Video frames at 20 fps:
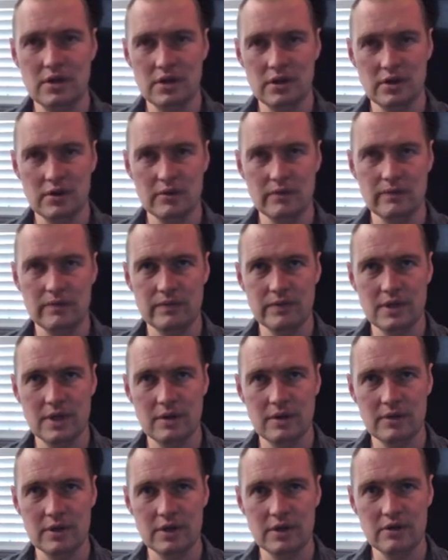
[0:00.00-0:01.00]
So
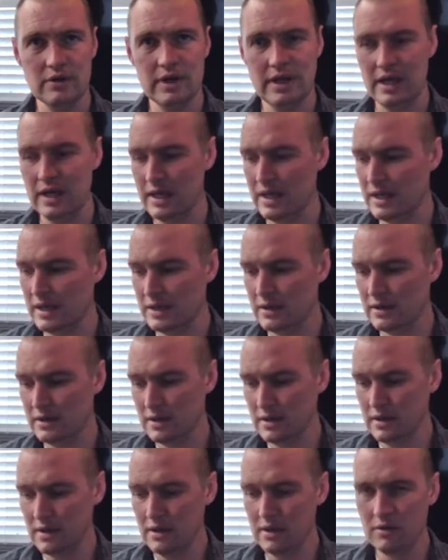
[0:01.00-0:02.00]
here we go.
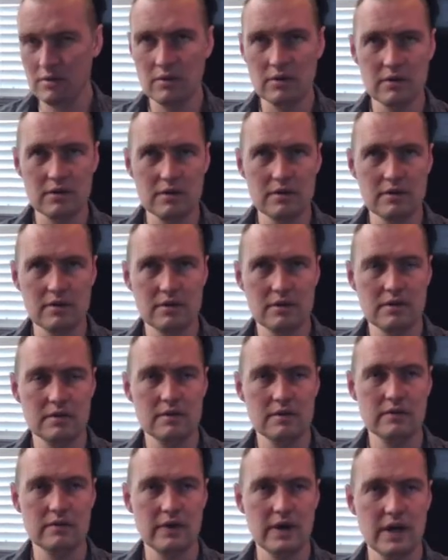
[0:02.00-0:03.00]
N equals
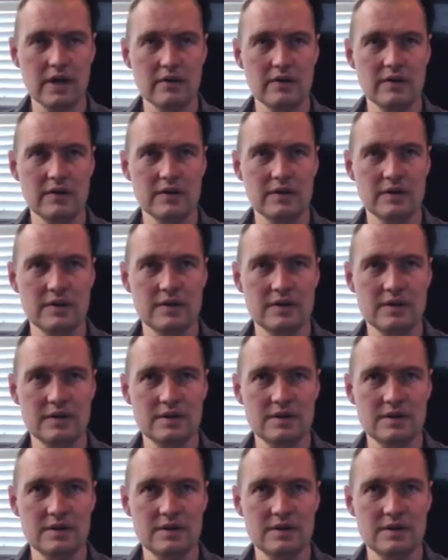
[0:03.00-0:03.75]
5.